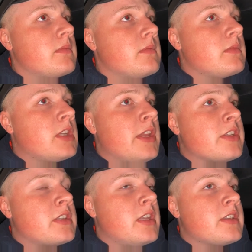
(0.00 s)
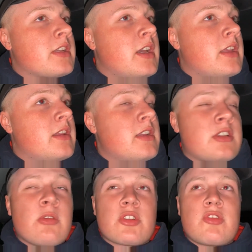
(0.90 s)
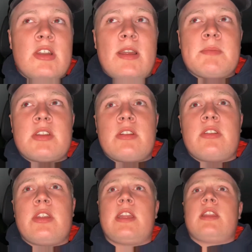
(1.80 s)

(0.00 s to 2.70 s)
Yeah, there's sort of street lamps on the end of